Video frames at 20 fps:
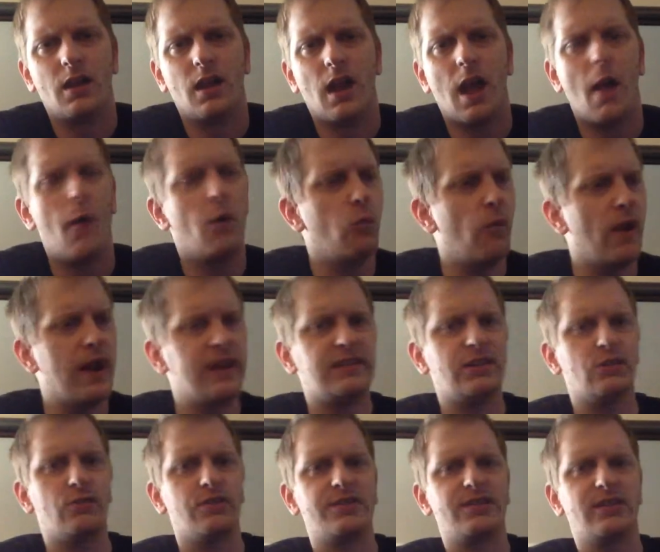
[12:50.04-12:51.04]
I would wait
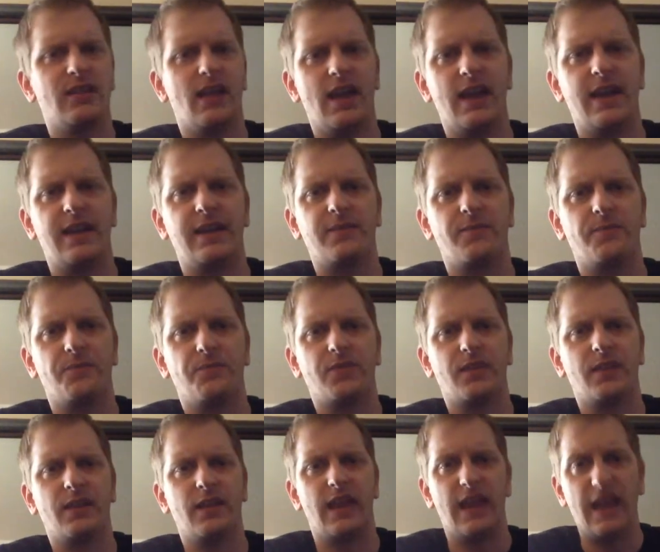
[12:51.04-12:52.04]
till it's like
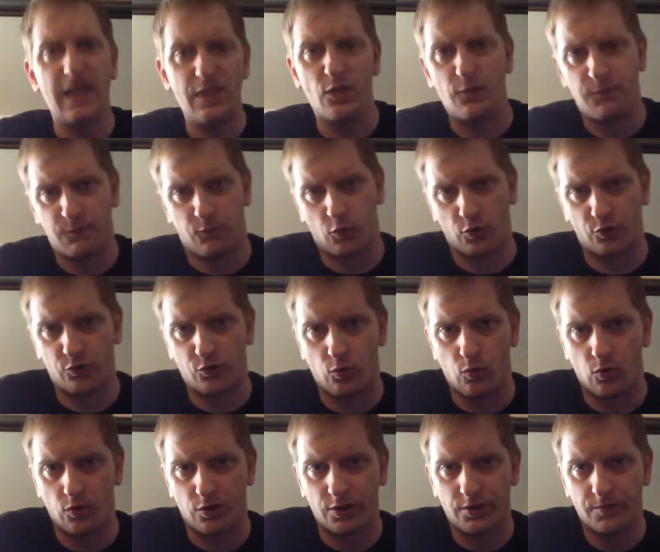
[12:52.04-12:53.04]
in the fourth
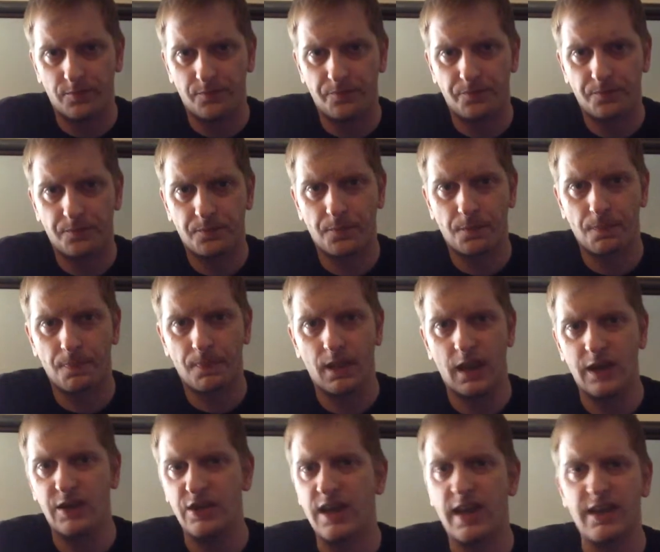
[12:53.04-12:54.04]
quarter,
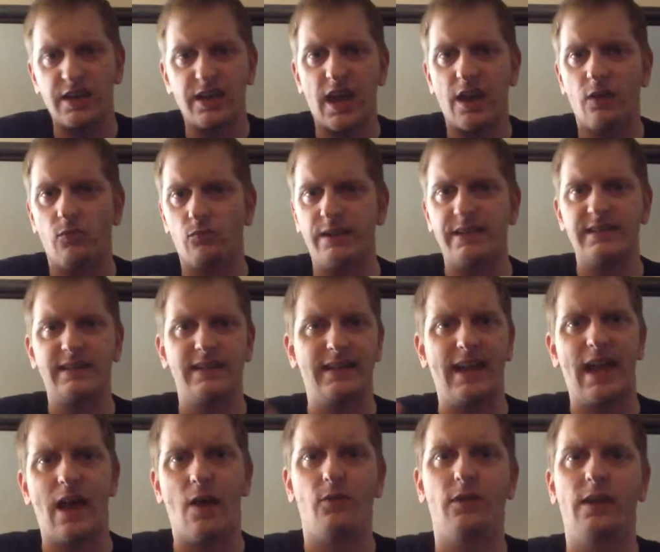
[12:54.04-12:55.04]
and you got to reason it
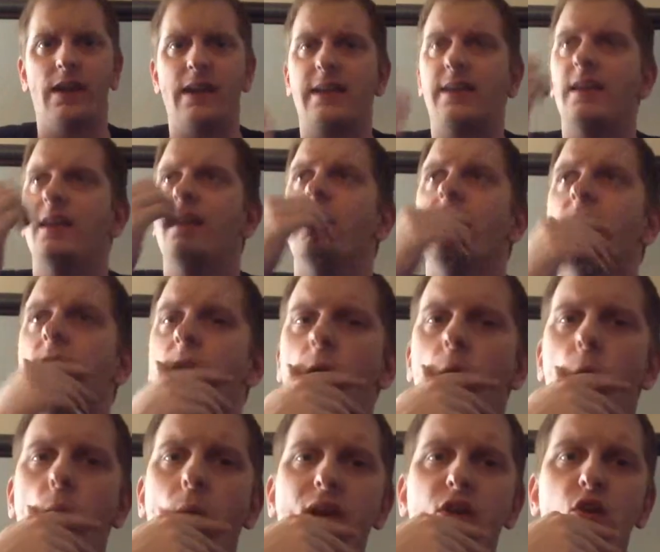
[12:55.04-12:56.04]
out. Like,
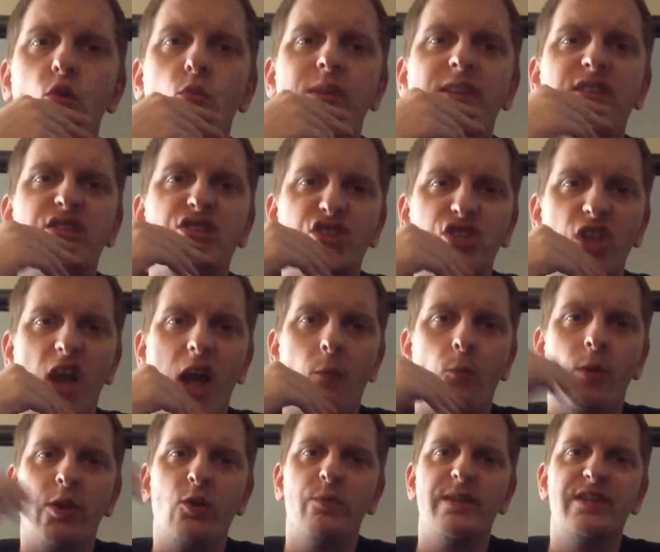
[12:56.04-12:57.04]
when do we stop?
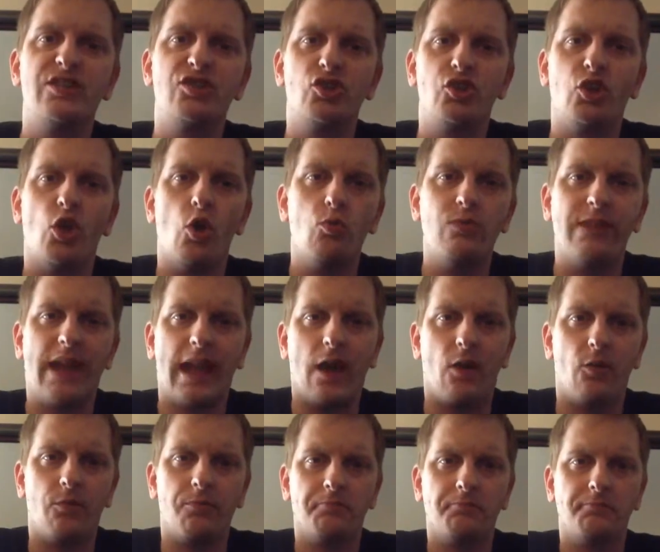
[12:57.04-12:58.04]
When do we slow
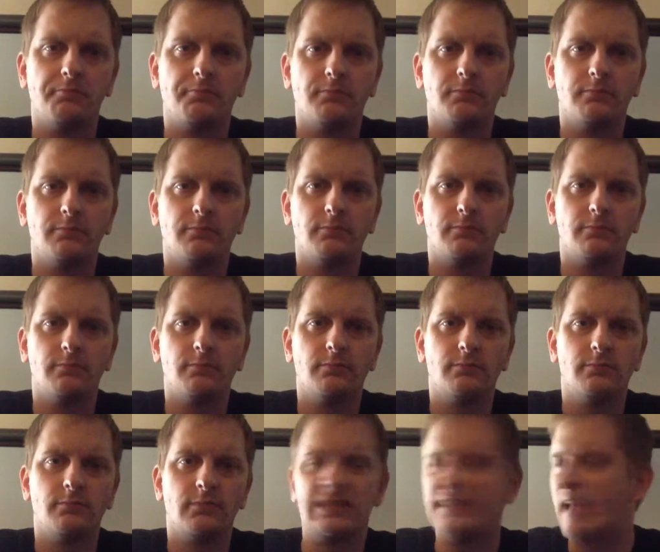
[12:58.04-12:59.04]
down?
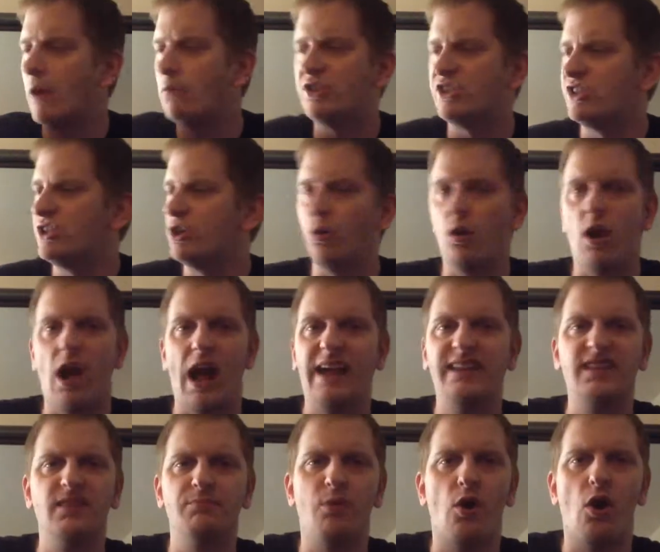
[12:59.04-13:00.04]
Because I would still
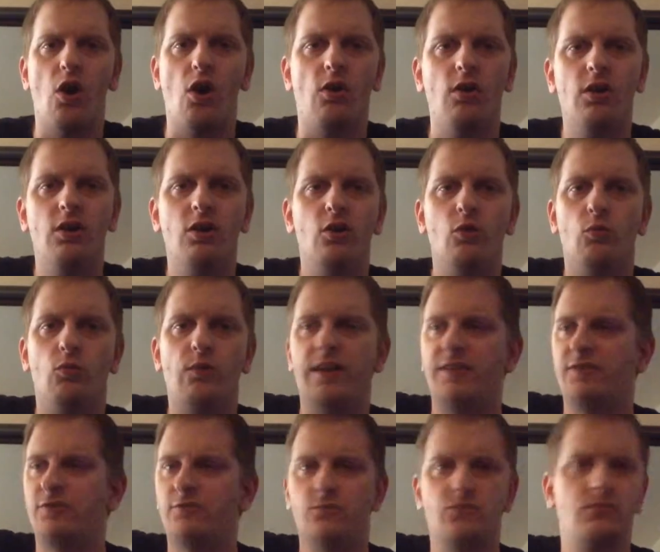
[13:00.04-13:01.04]
hike the ball
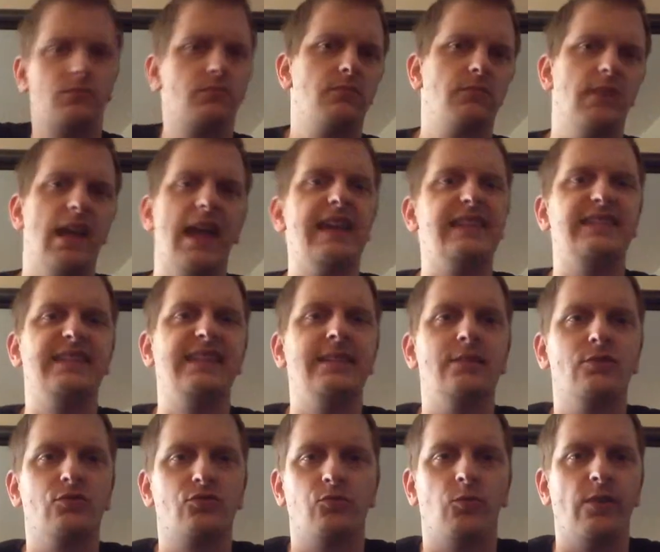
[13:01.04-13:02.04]
with
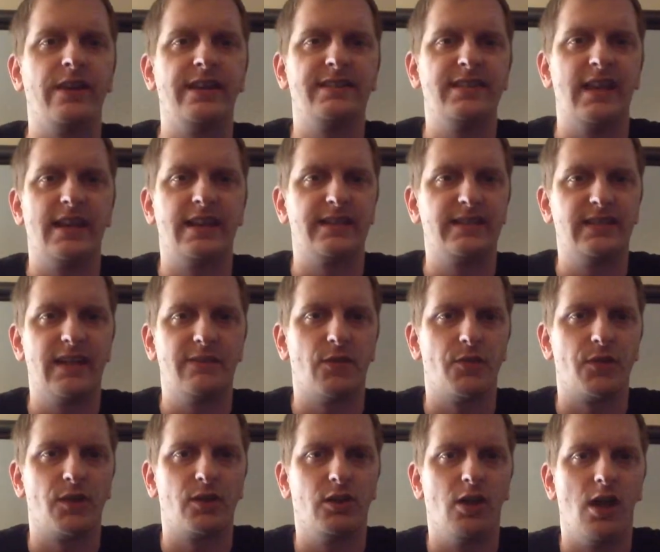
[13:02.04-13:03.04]
18 or 20 seconds left on
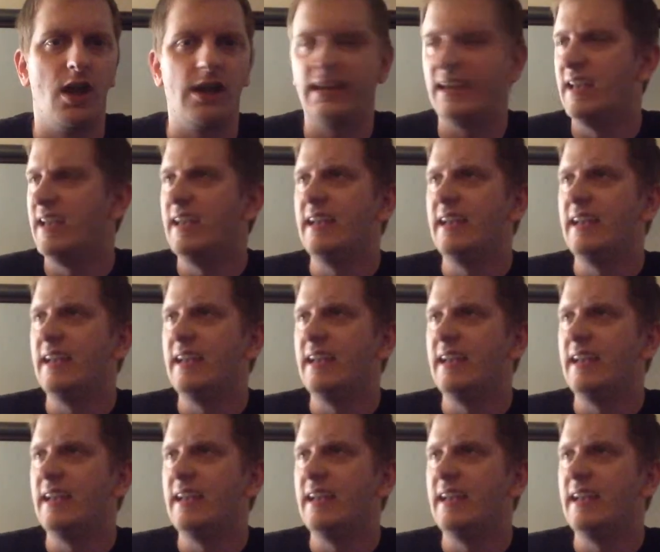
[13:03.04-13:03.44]
the clock,